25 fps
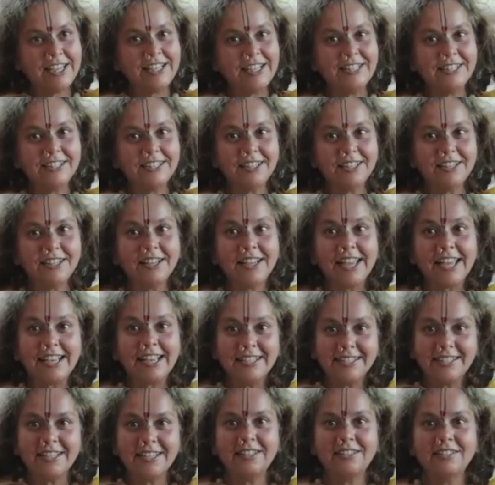is the
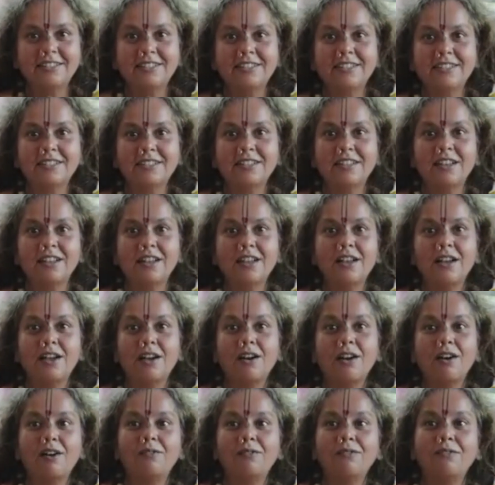essence
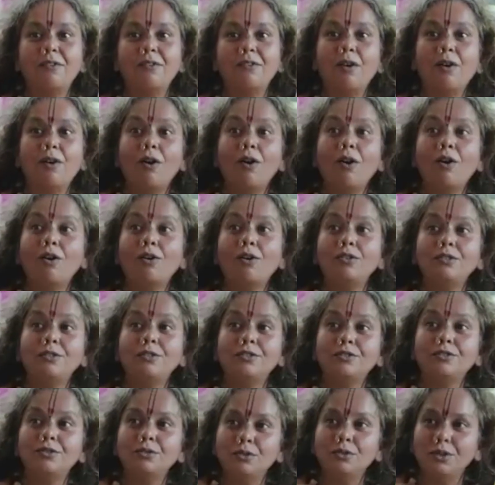of all
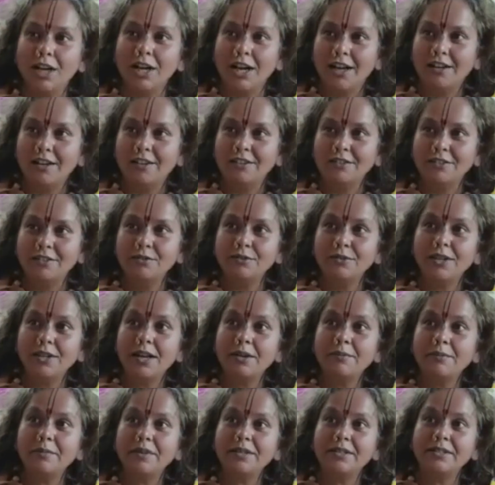sukha.
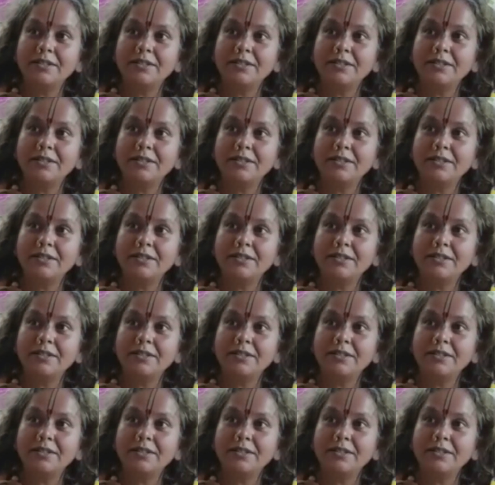Sukha